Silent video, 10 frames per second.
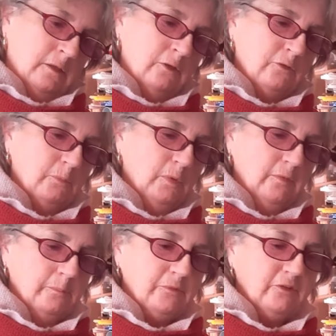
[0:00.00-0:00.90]
You don't want
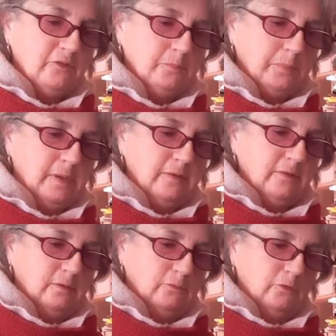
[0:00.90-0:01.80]
them to spread
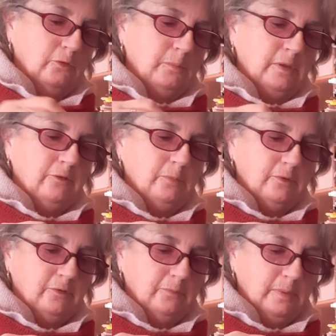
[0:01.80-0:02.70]
out too much,
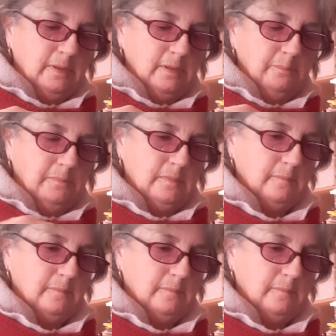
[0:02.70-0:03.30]
which is why I'm